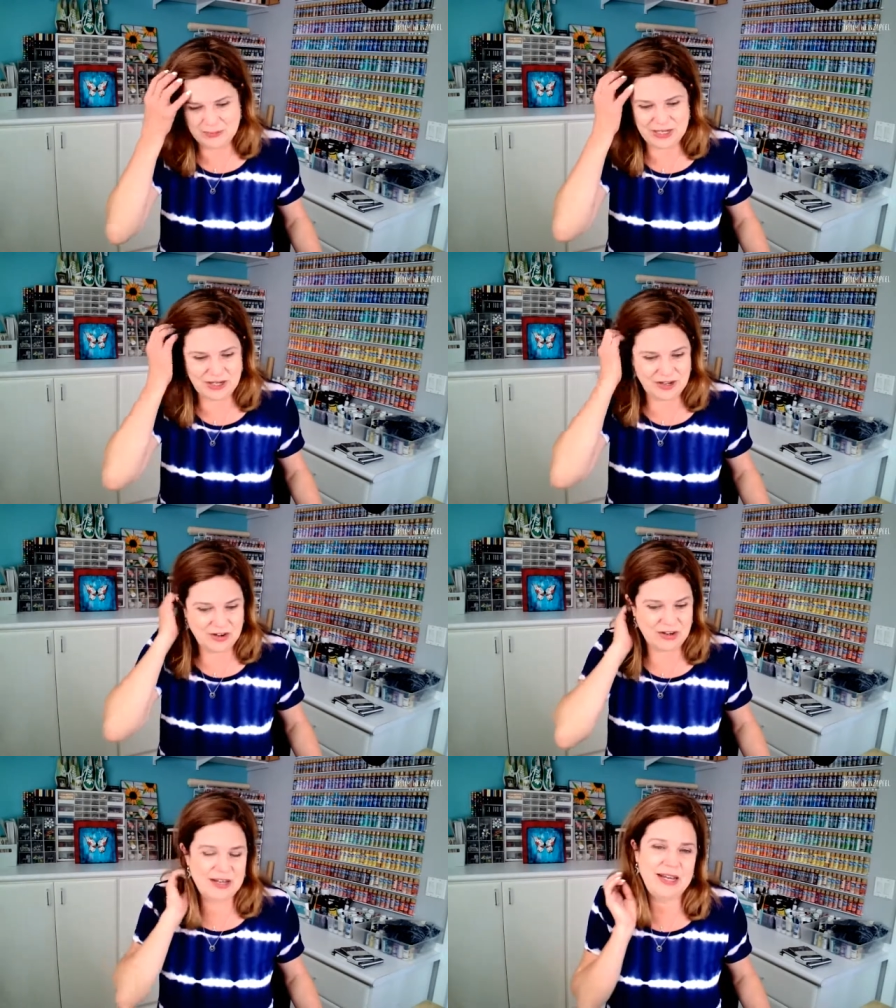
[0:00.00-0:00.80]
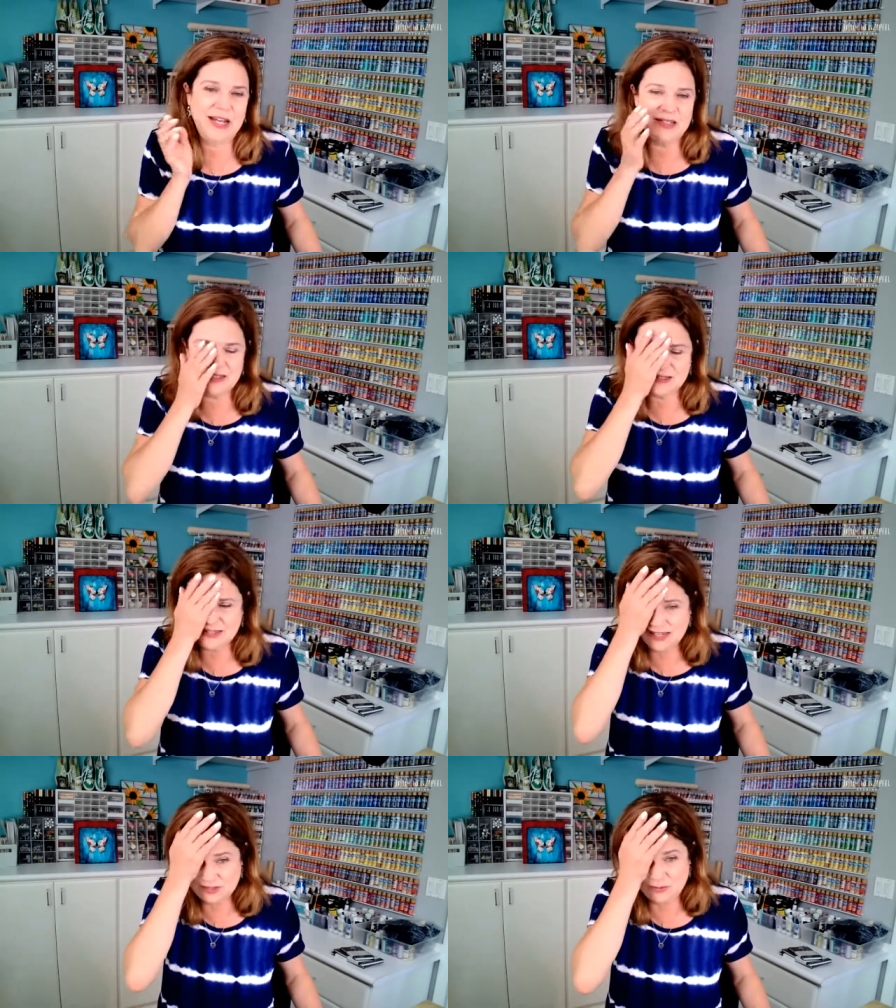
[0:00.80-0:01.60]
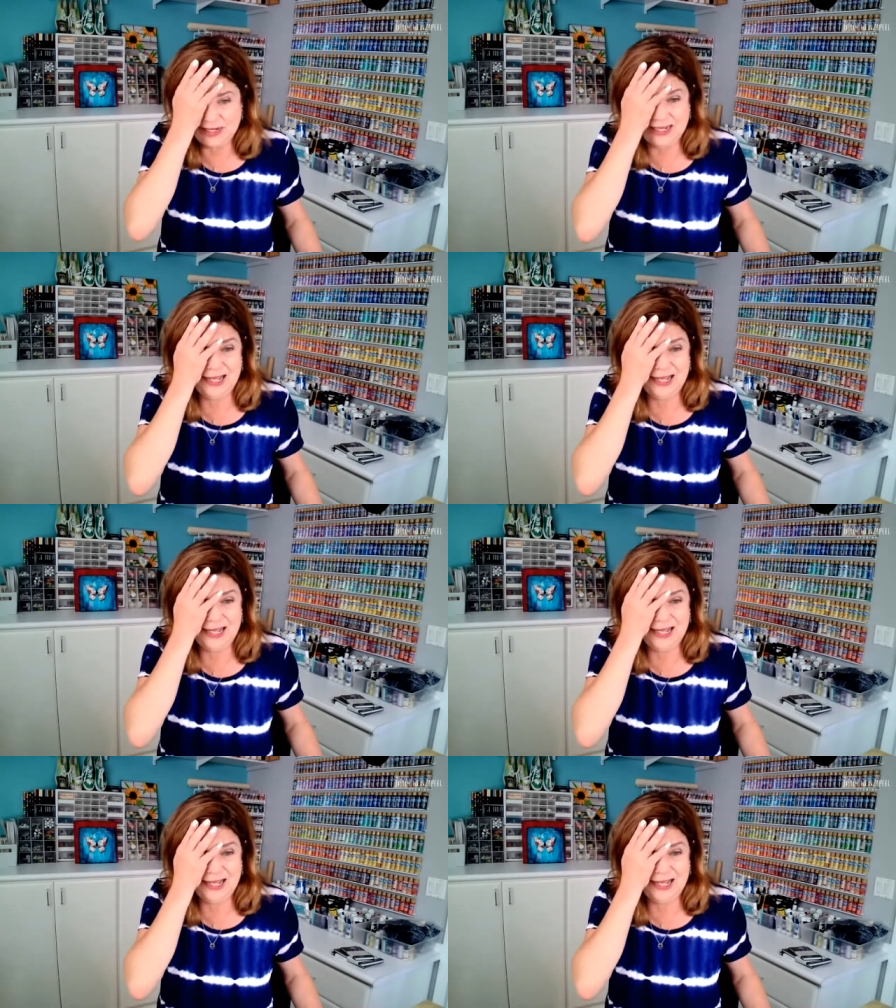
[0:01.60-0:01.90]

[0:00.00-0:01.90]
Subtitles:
be here, not next week.